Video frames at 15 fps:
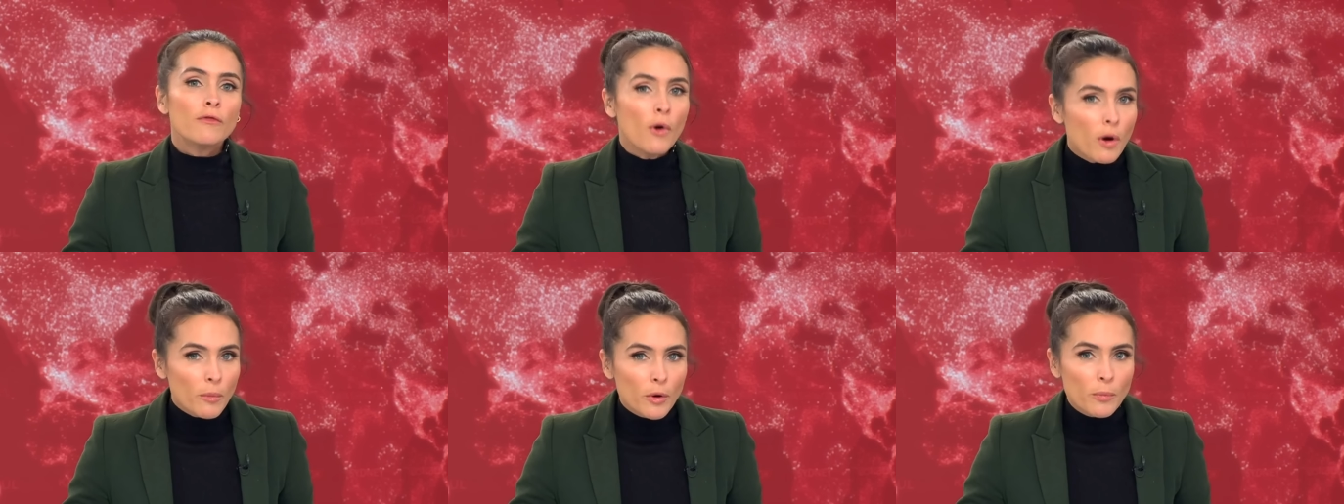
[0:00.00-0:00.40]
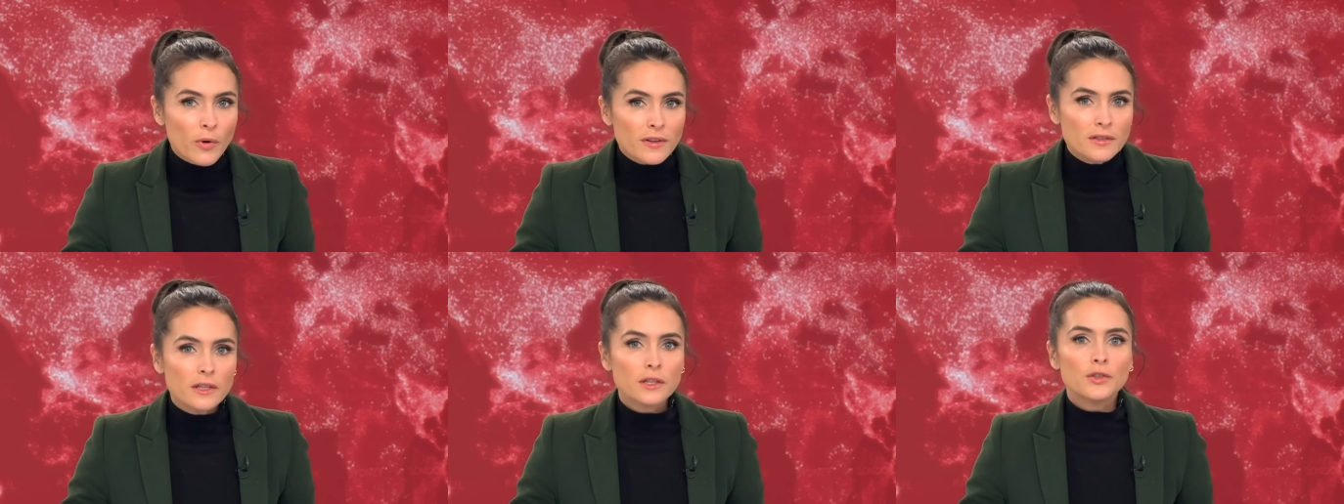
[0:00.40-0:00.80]
former
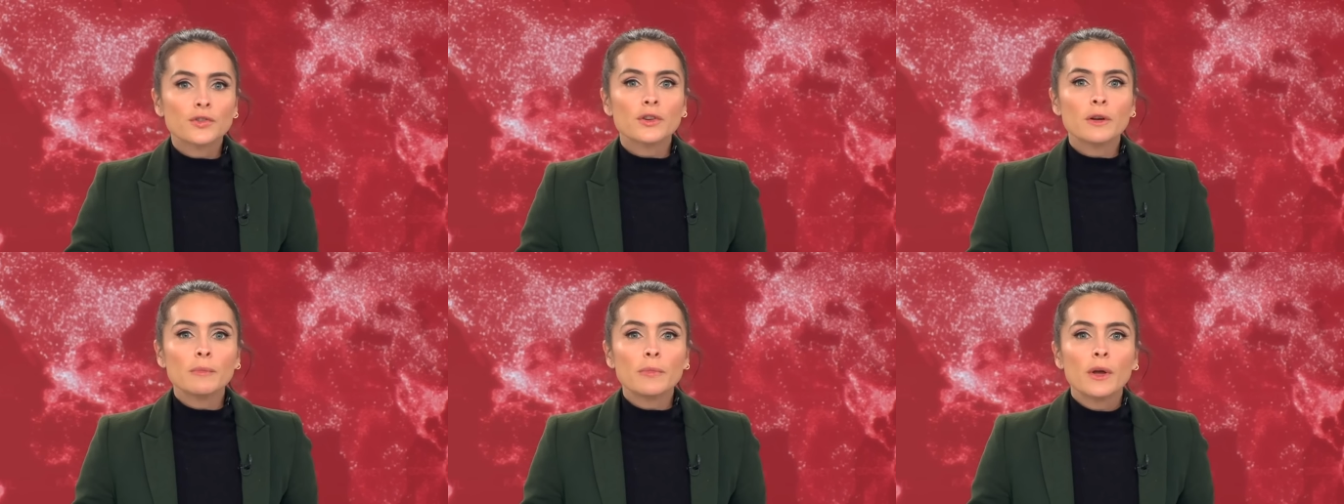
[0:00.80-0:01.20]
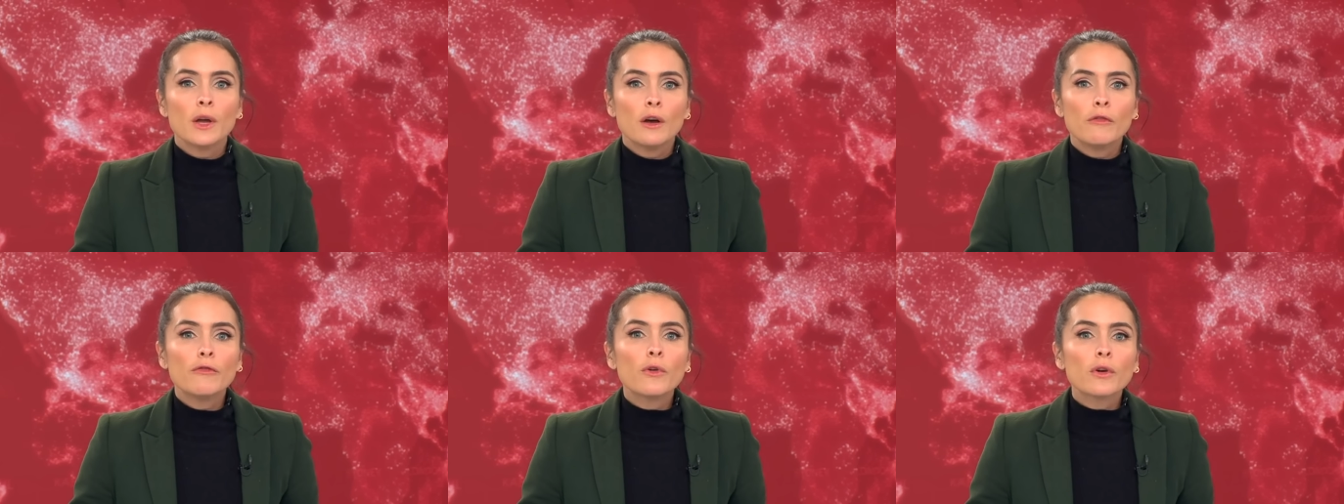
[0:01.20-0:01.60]
President Trump
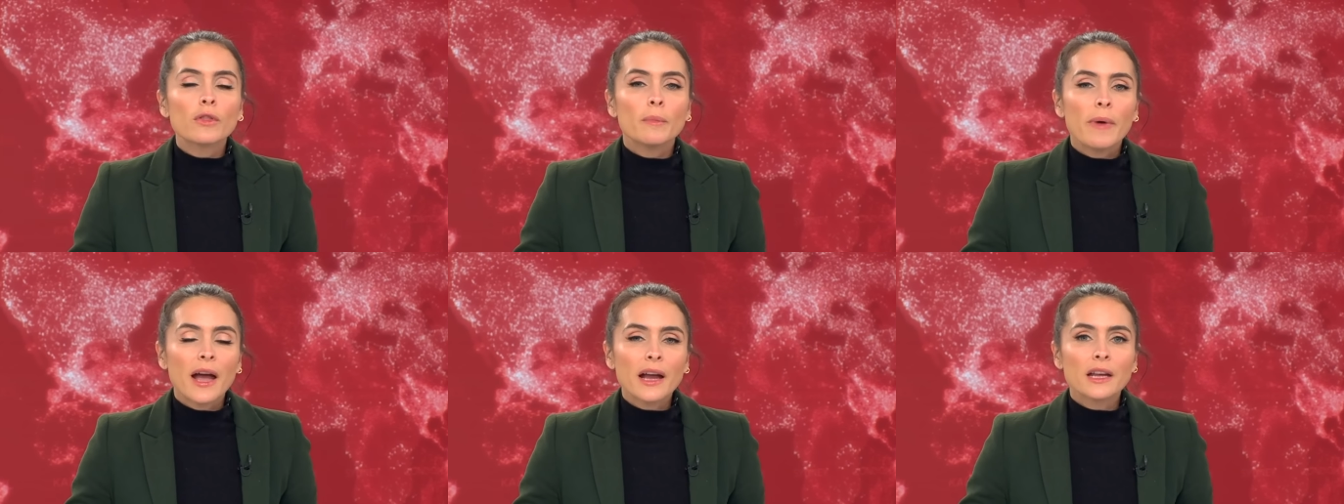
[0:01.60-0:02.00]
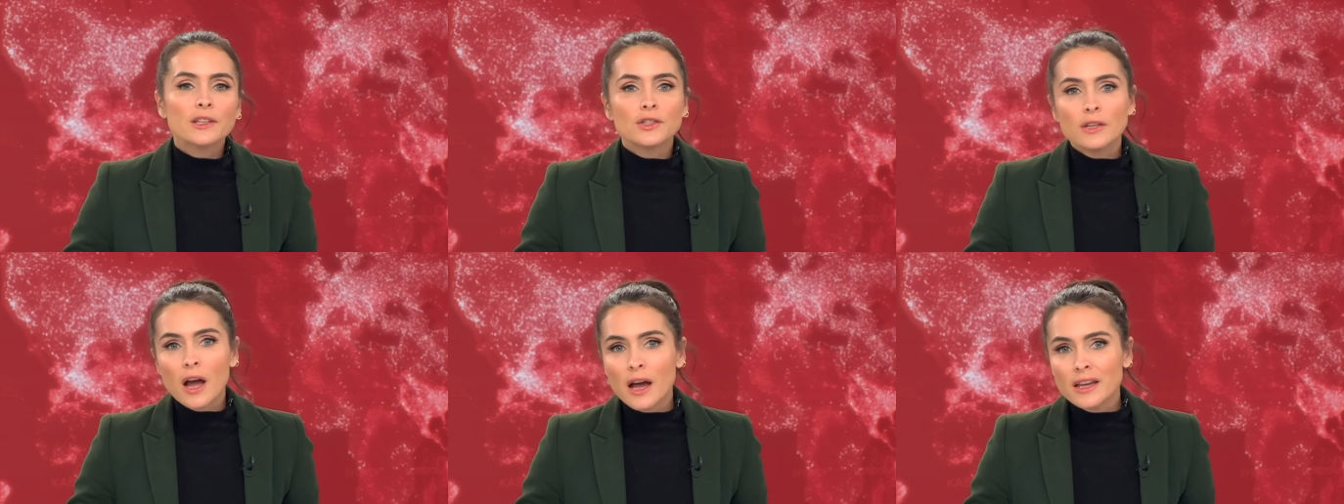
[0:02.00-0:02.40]
for the
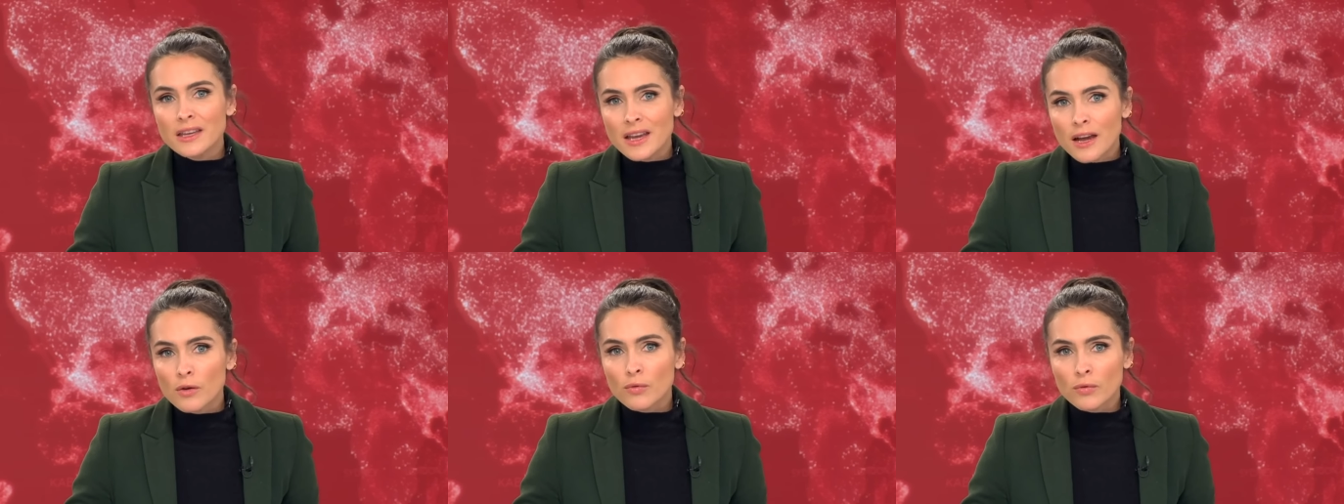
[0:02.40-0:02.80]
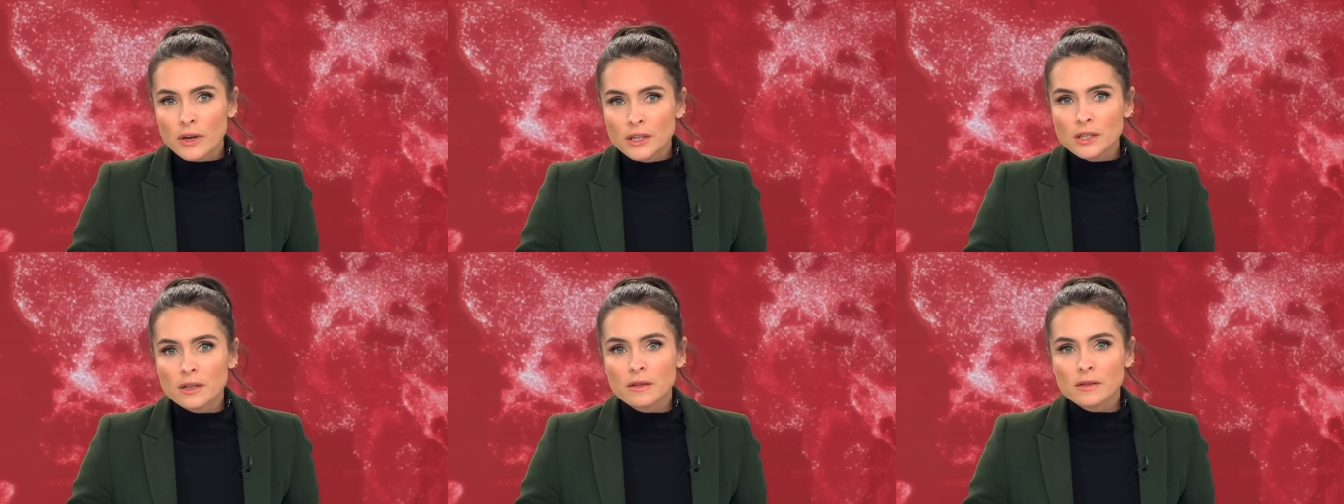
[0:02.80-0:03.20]
package not yet
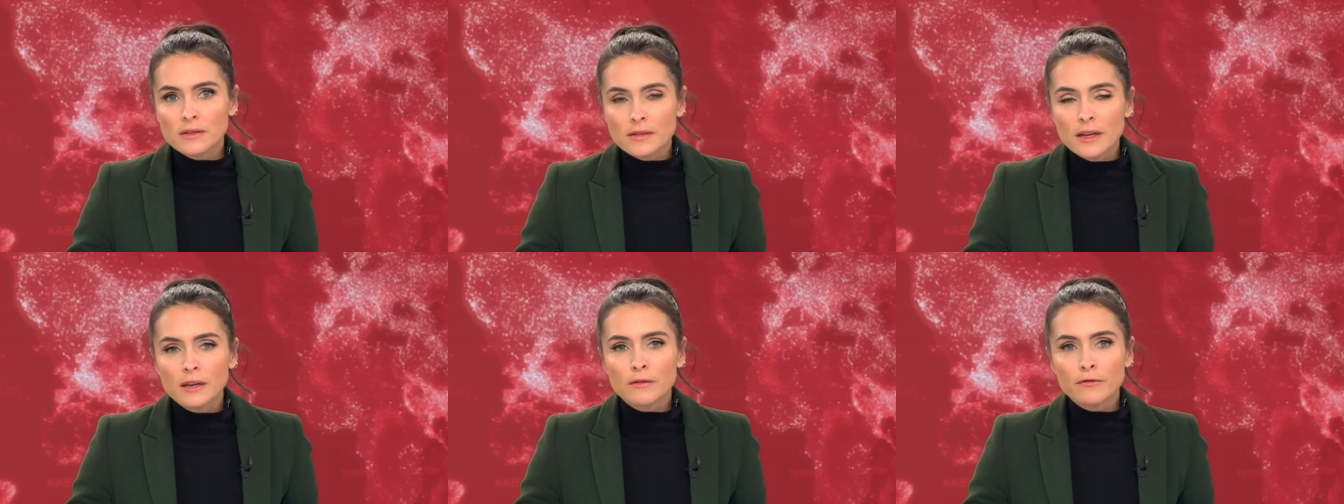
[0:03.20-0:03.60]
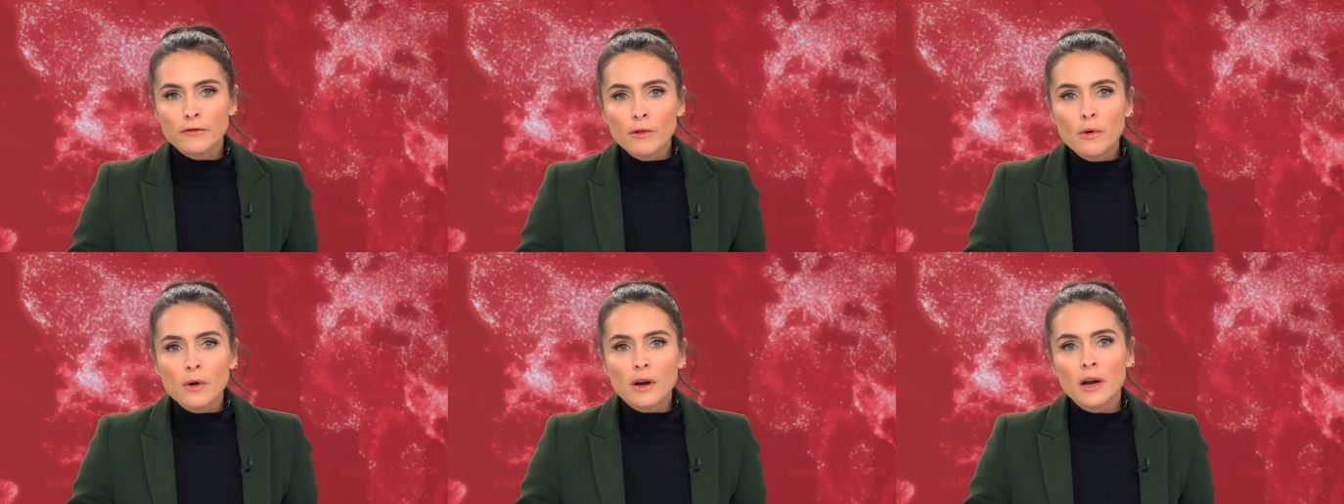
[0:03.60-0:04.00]
reaching the Senate
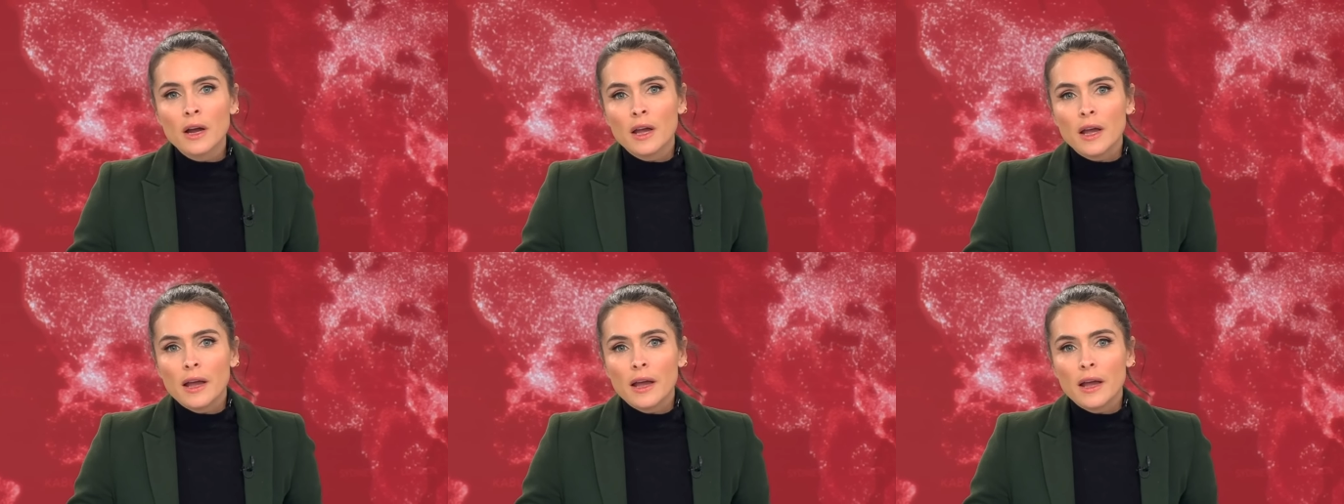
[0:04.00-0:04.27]
floor,